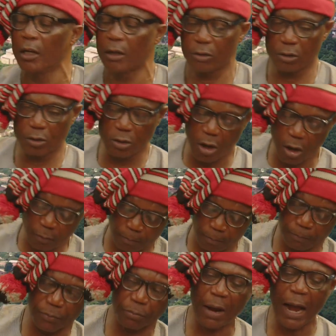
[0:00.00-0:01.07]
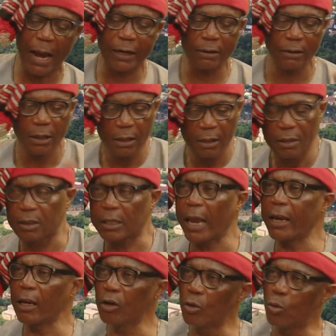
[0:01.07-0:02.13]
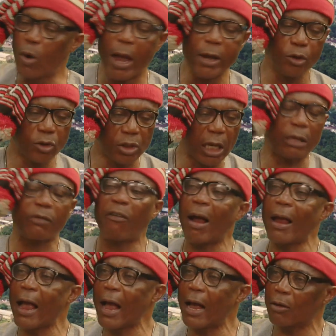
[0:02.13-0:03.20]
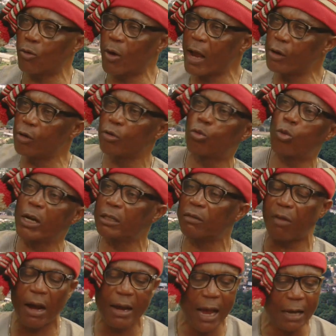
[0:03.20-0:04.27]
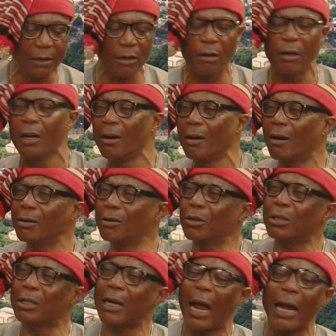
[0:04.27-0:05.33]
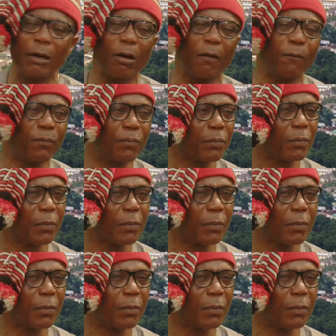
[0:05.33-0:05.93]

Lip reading: not by saying where you set fire and where you quench fire, and all those kind of